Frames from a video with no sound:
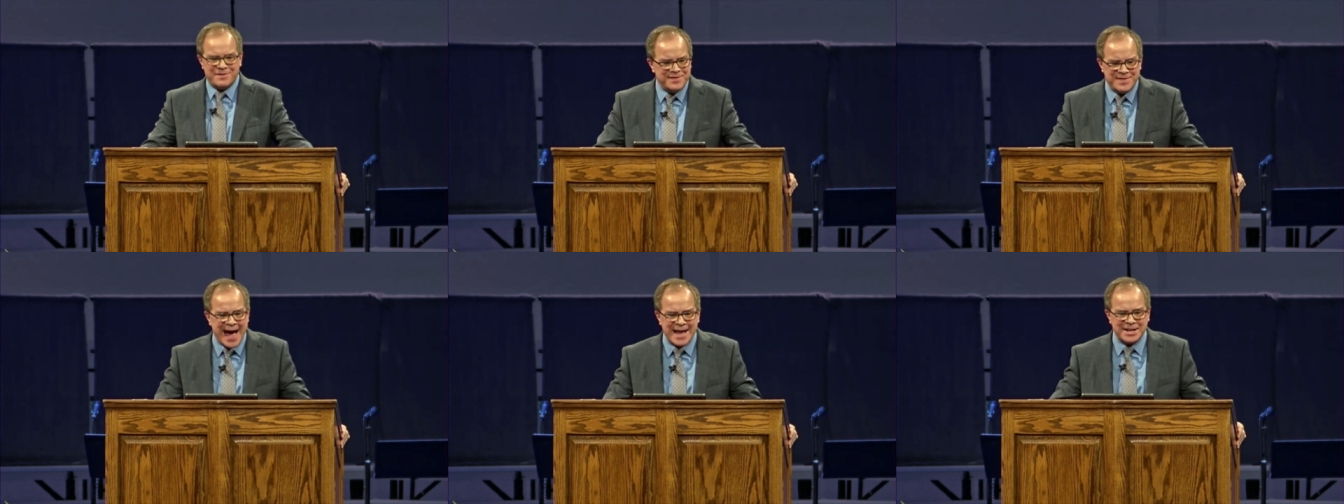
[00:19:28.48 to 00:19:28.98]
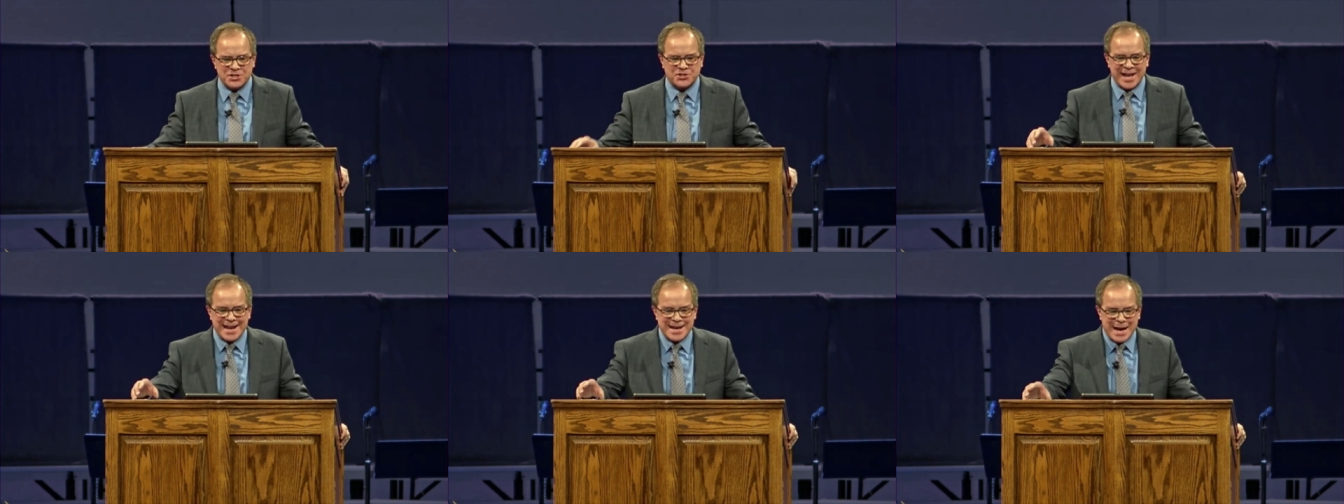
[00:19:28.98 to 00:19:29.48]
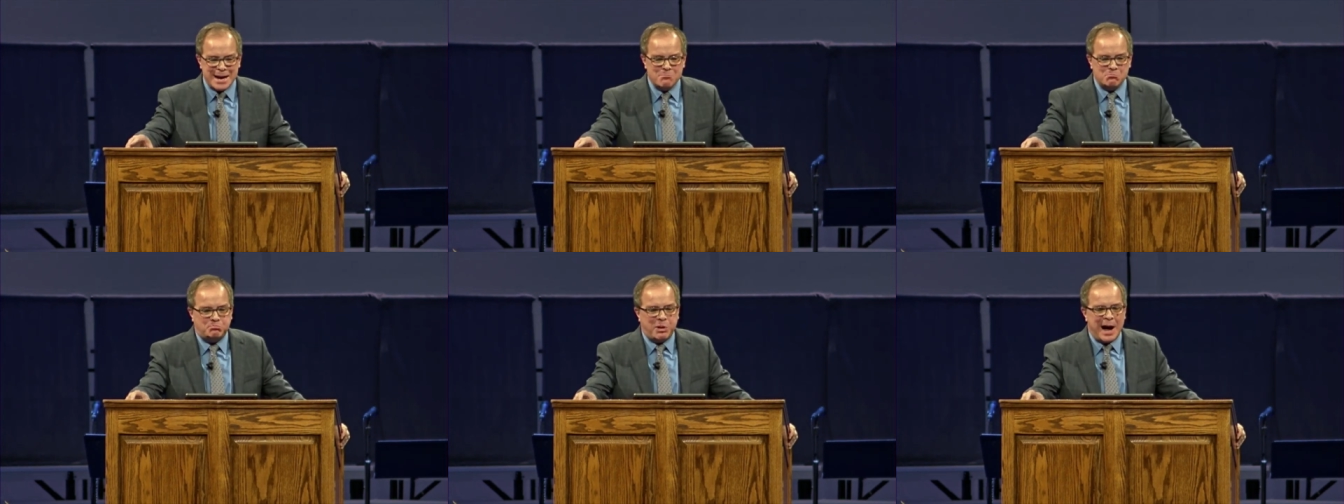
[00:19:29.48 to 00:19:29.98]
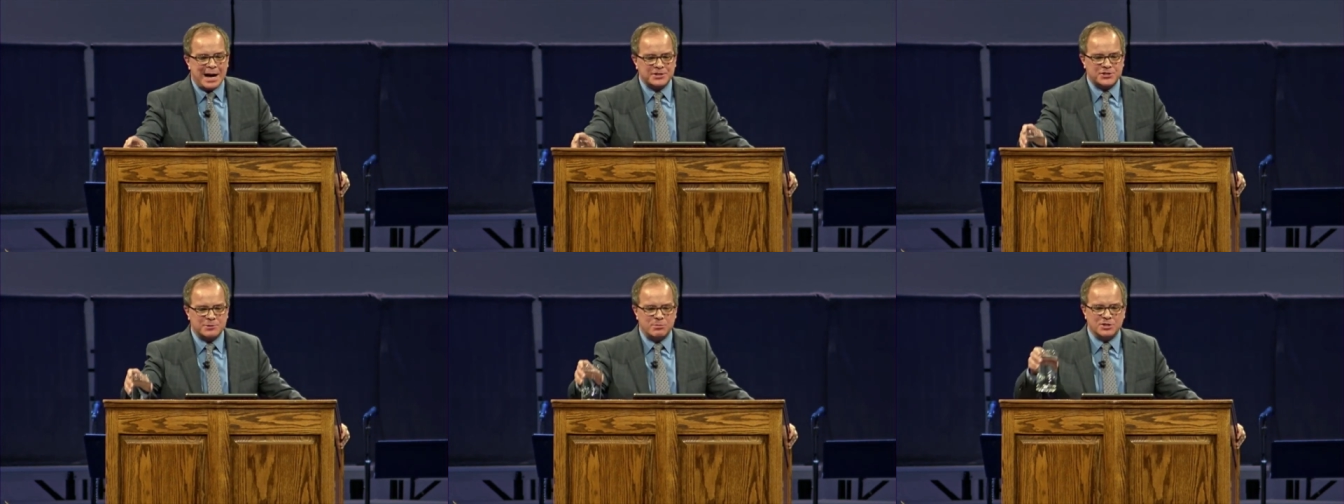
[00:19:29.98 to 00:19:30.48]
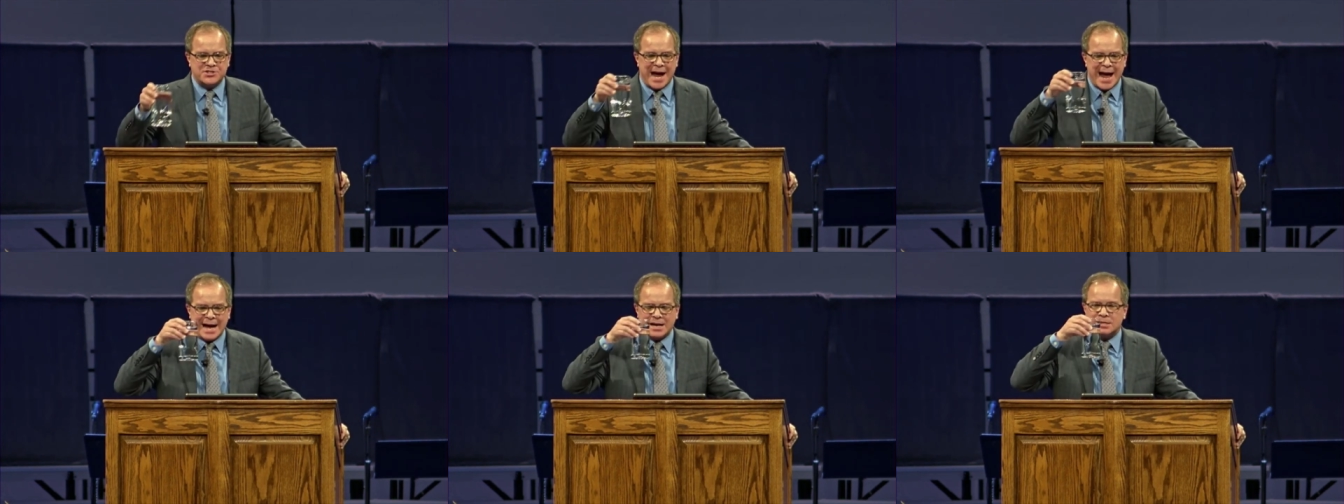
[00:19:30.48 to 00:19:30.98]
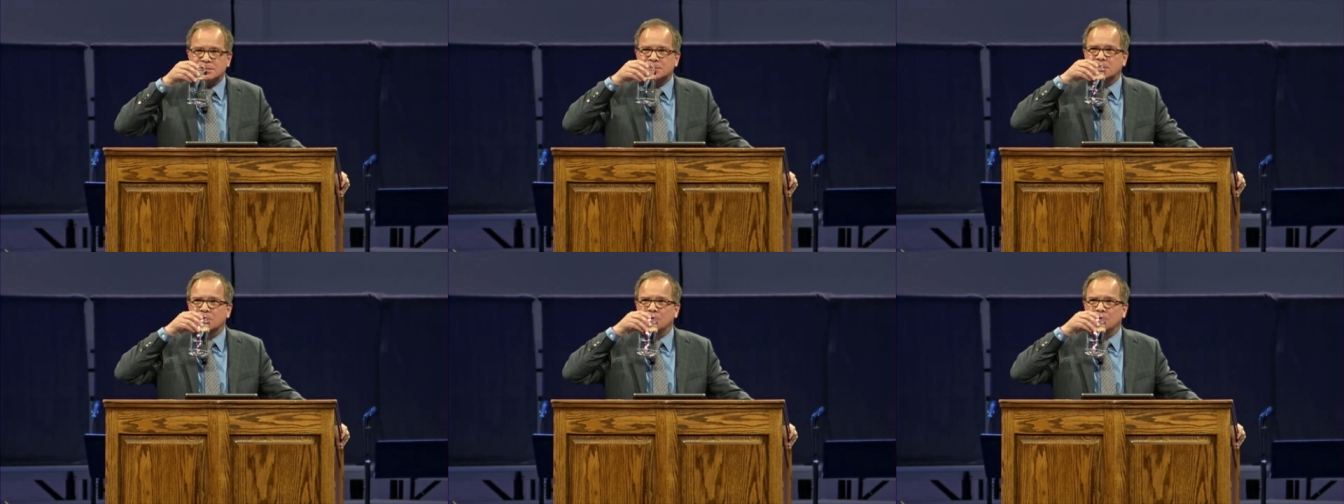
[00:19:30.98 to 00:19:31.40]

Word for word: that is an impossible task.